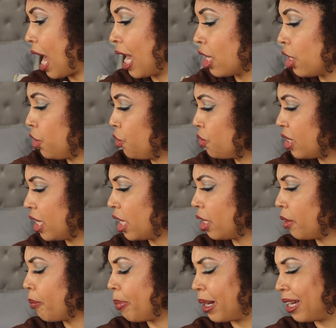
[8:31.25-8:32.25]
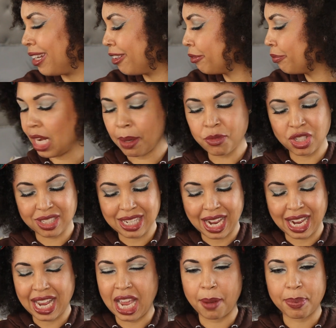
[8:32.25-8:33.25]
I use it, but I'm just
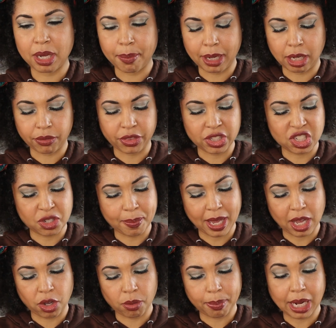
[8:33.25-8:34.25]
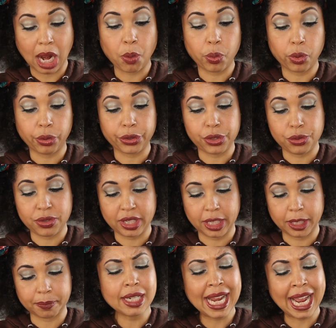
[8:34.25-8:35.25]
not happy about the smell, but I will use
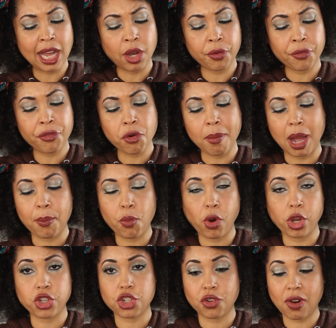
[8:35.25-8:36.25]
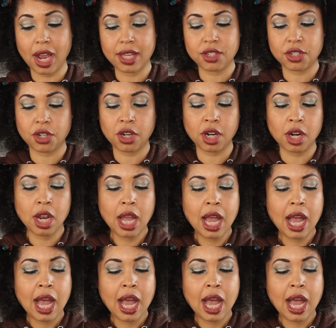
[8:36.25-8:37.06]
it. Now for my moisturizer,